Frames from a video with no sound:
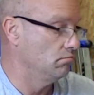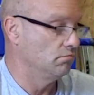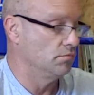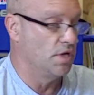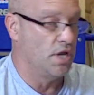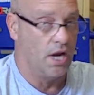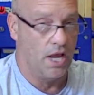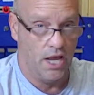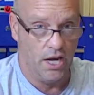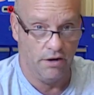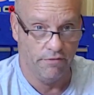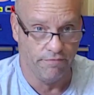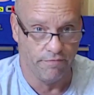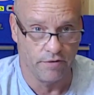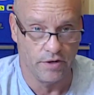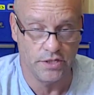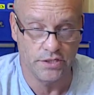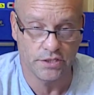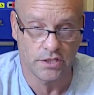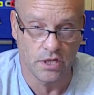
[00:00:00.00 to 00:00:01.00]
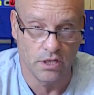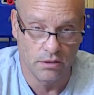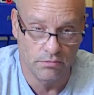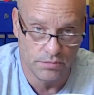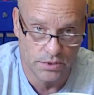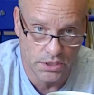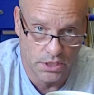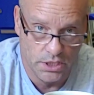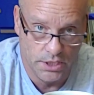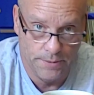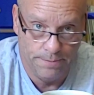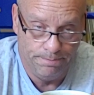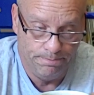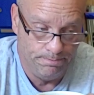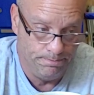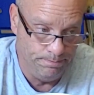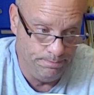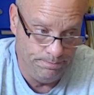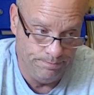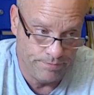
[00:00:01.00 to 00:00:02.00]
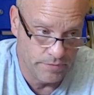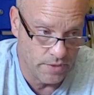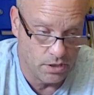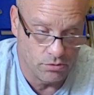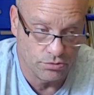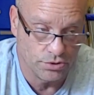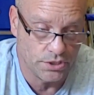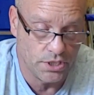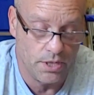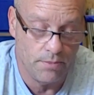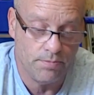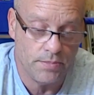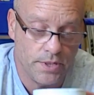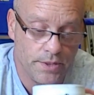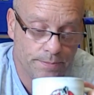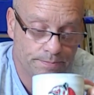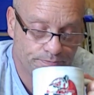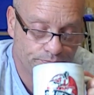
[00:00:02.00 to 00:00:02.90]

that antifreeze comes in that was empty,